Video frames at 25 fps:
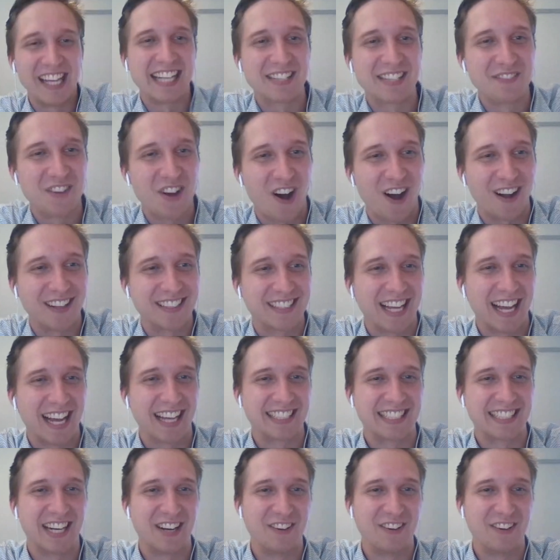I had some
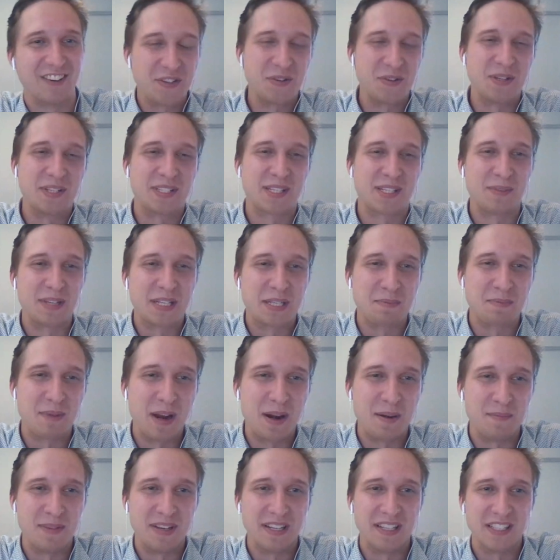contacts and I was doing some
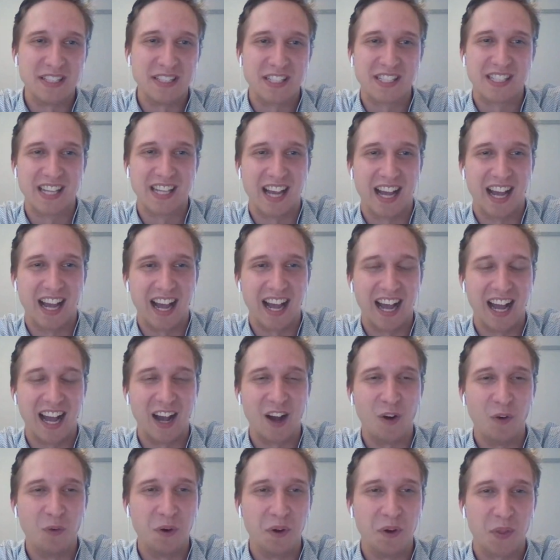experiments
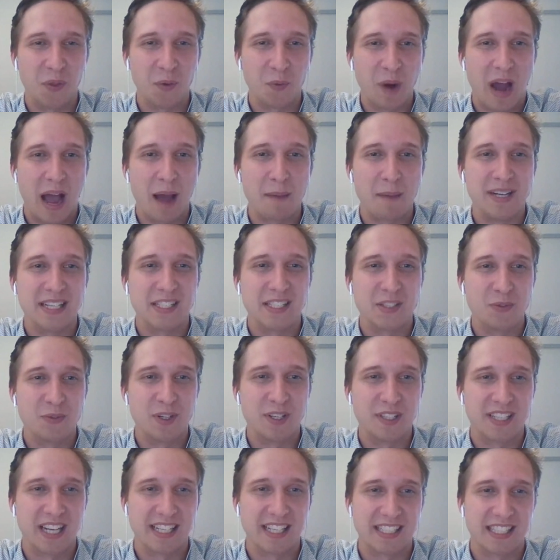with rabbits, and
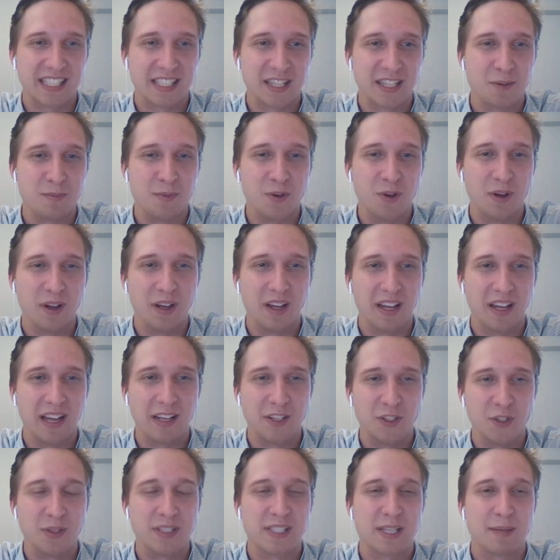we were testing them,
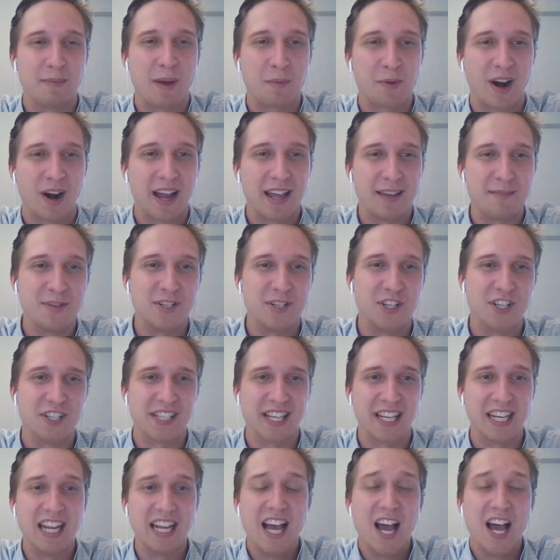doing some MRI
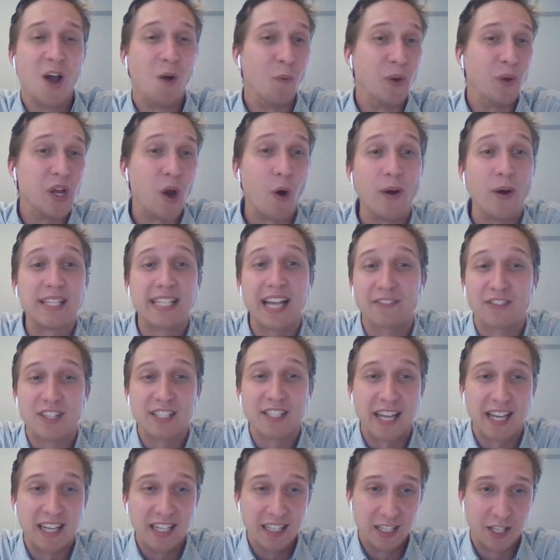images, and we always have
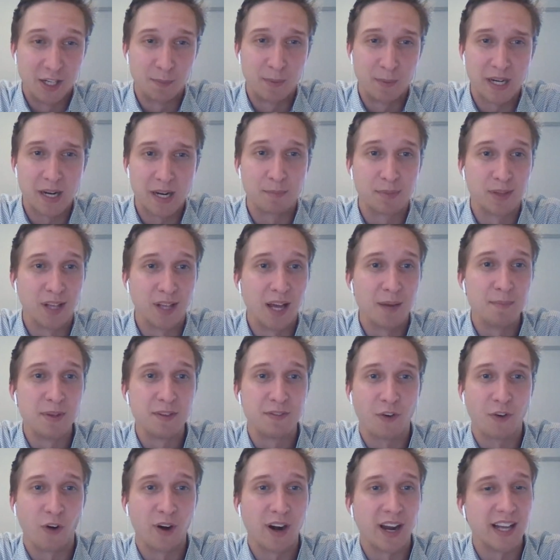to take a little bit of blood
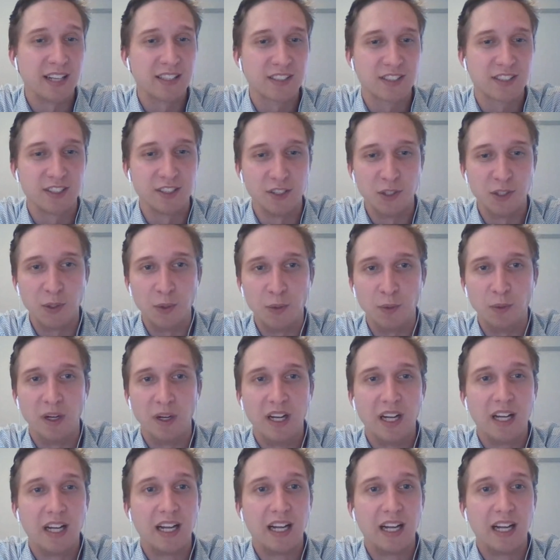beforehand to